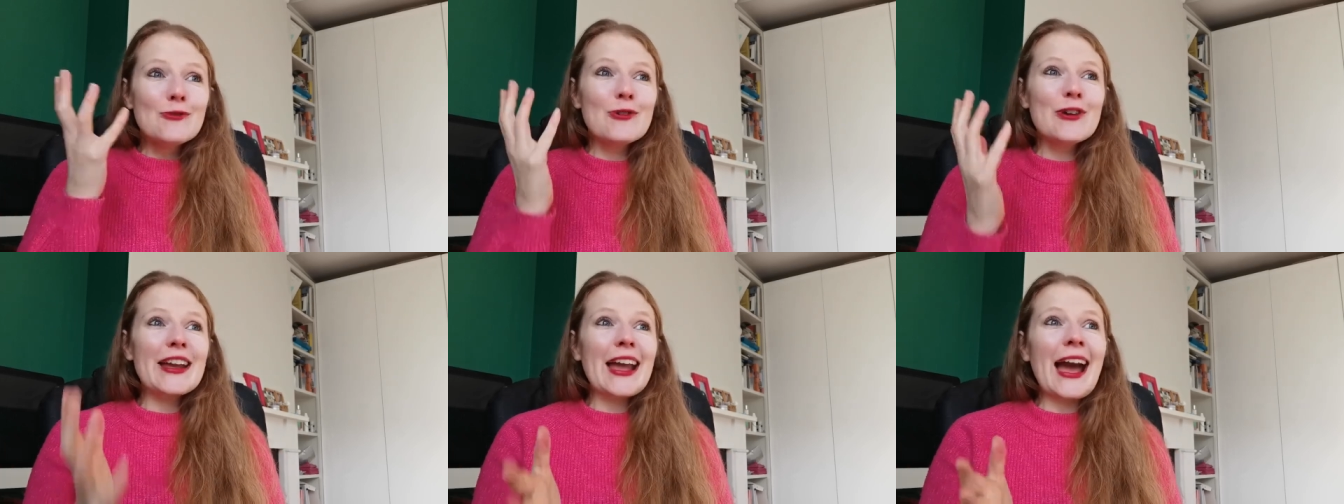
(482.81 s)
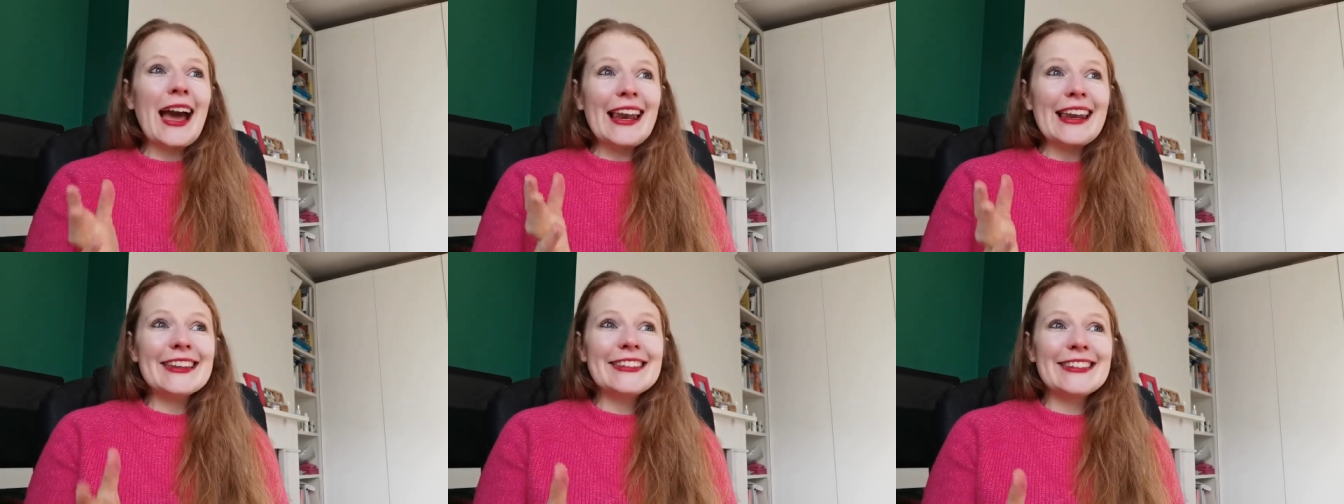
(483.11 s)

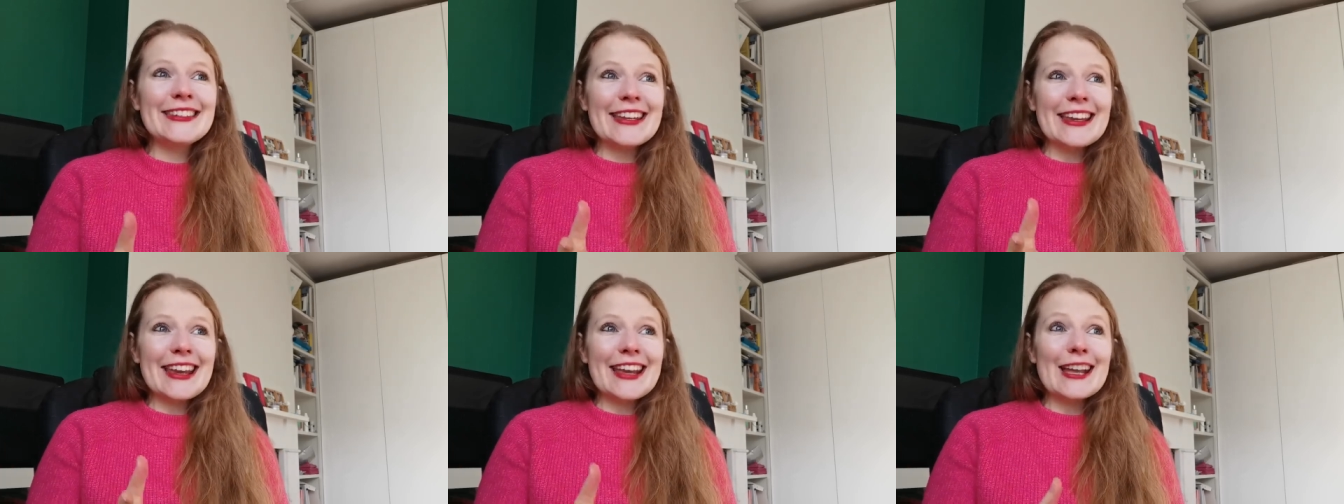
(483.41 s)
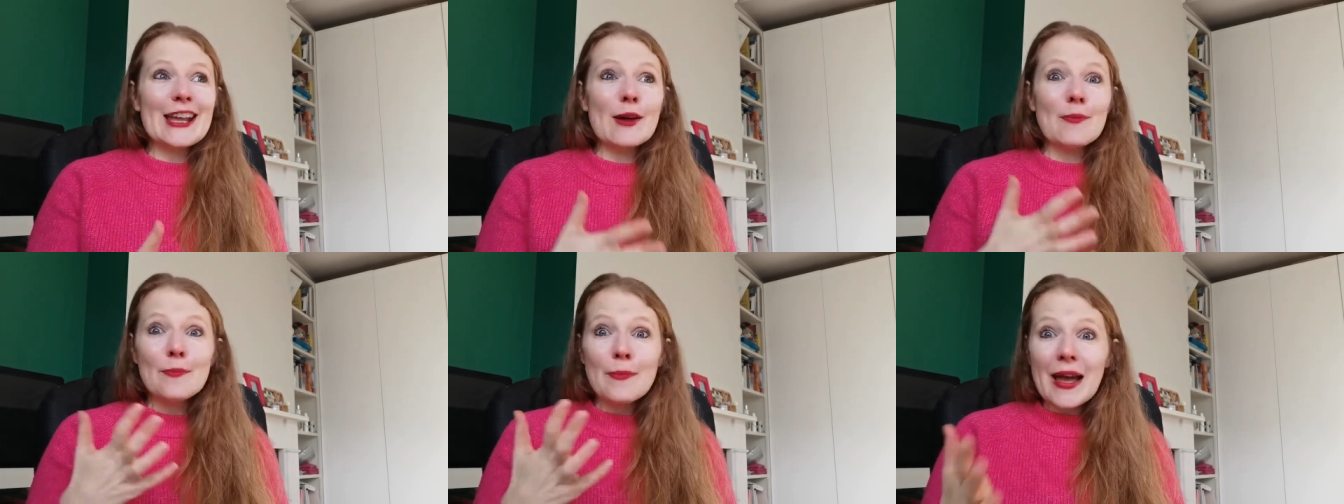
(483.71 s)

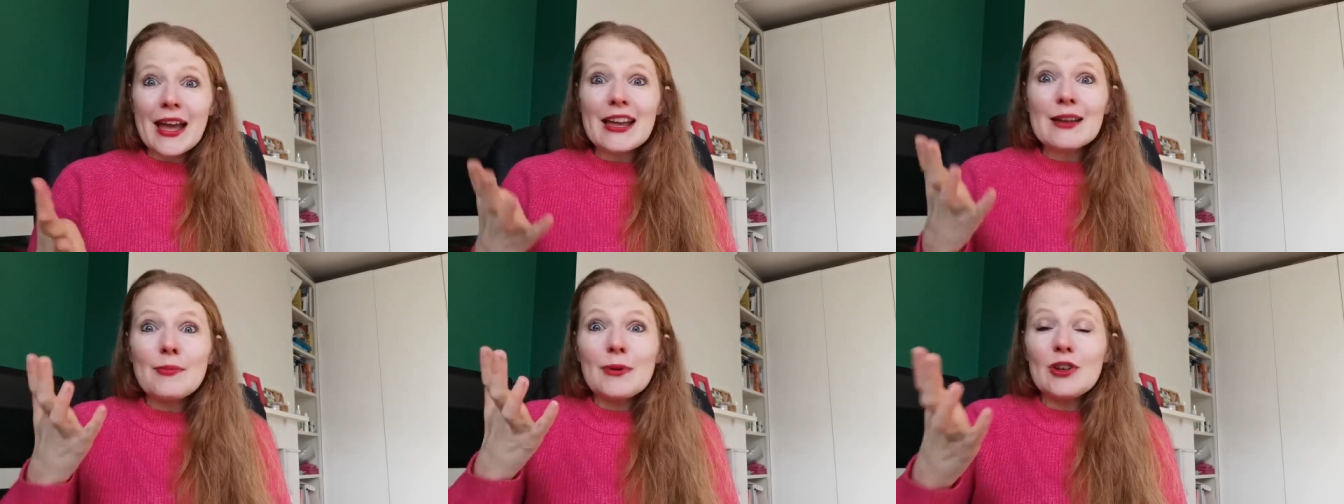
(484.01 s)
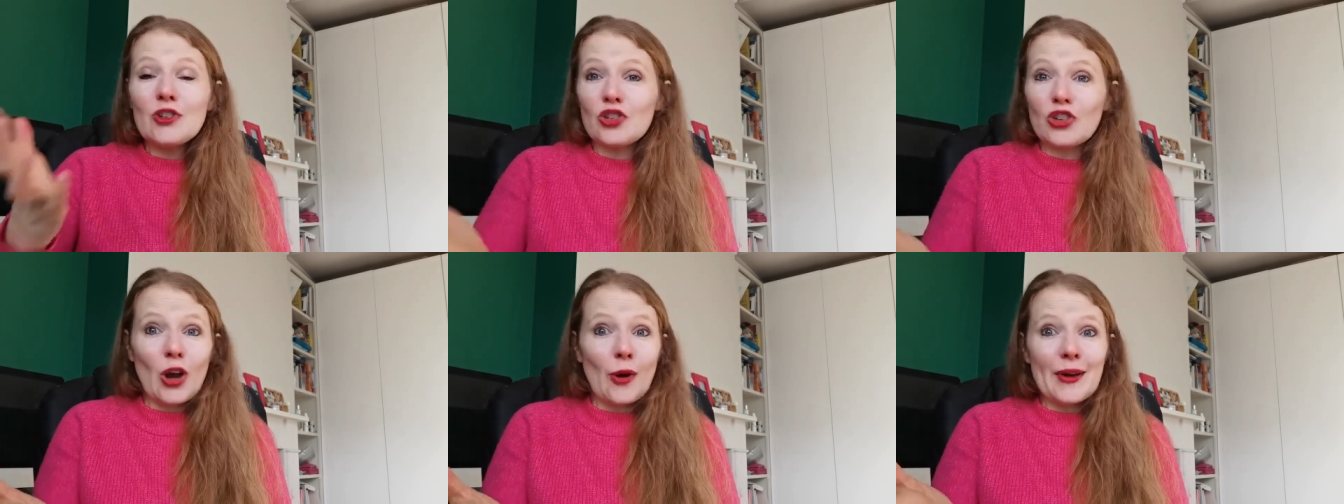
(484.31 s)
reality may
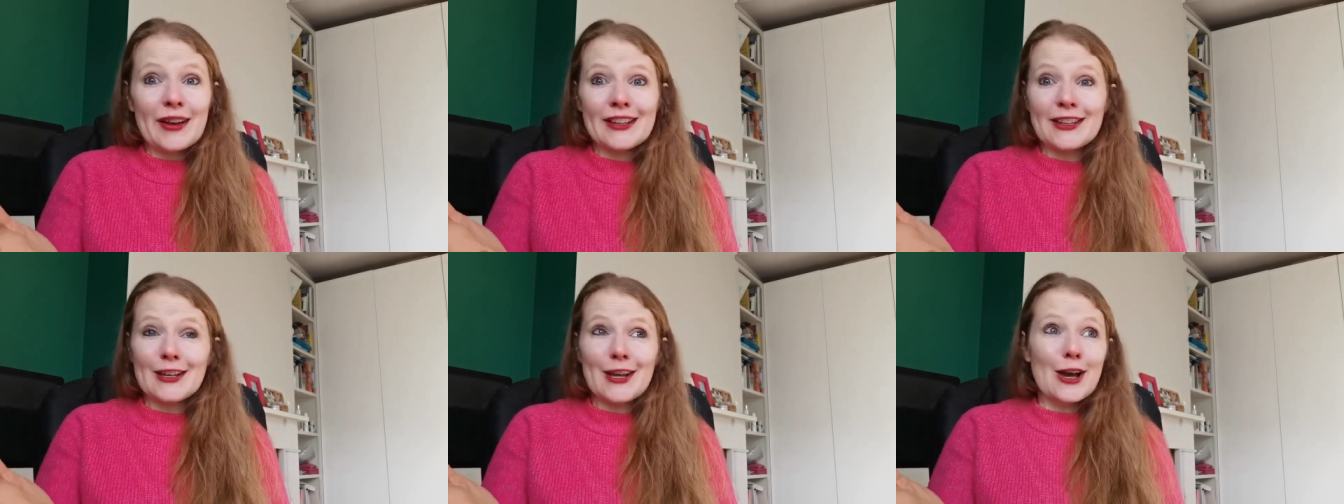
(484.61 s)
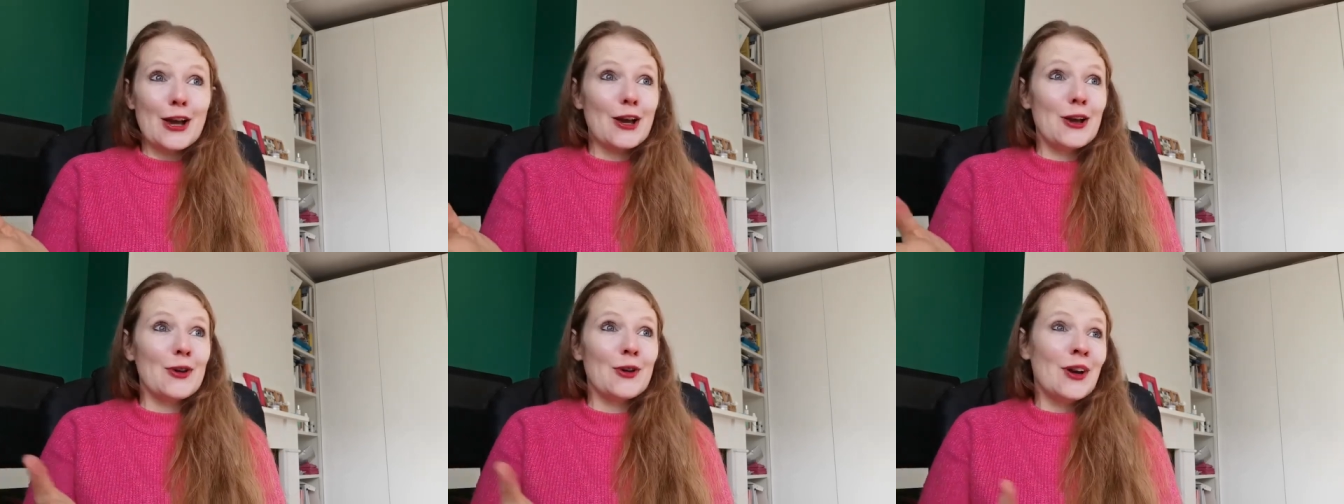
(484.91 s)
be showing
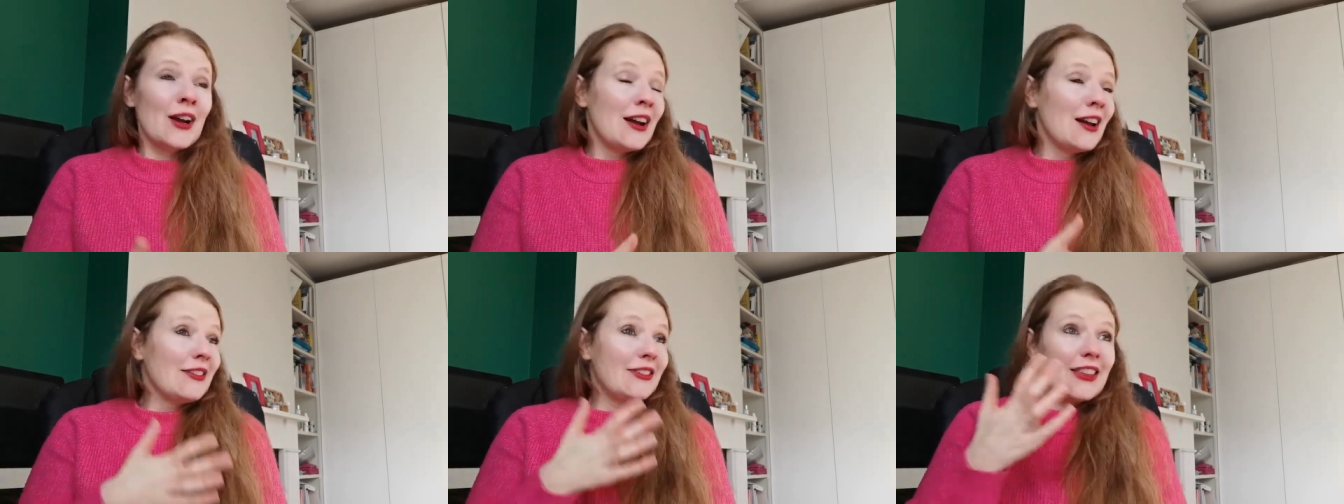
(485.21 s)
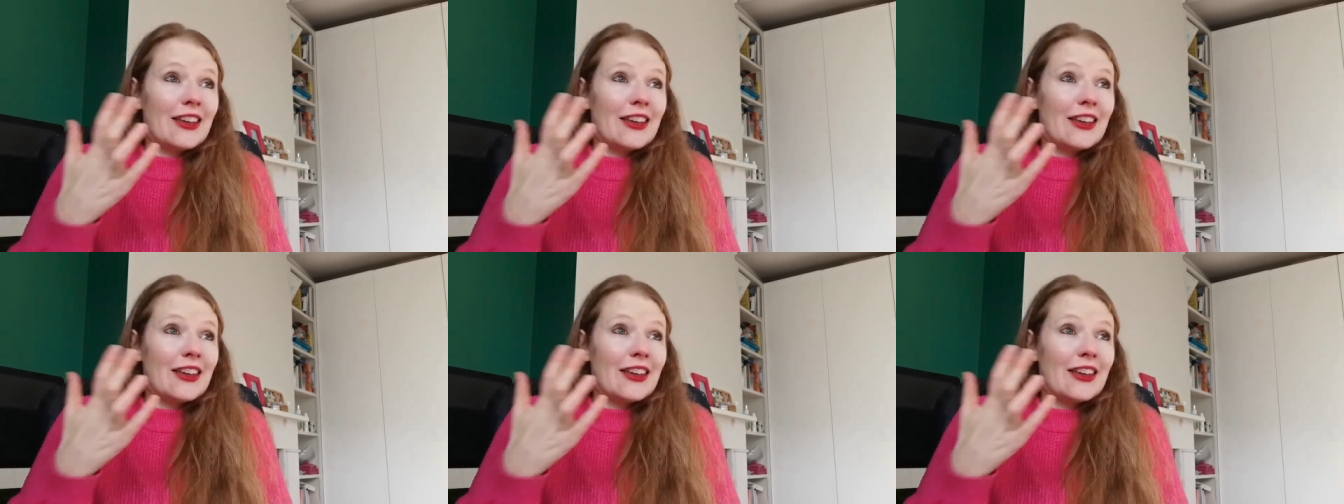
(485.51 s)
you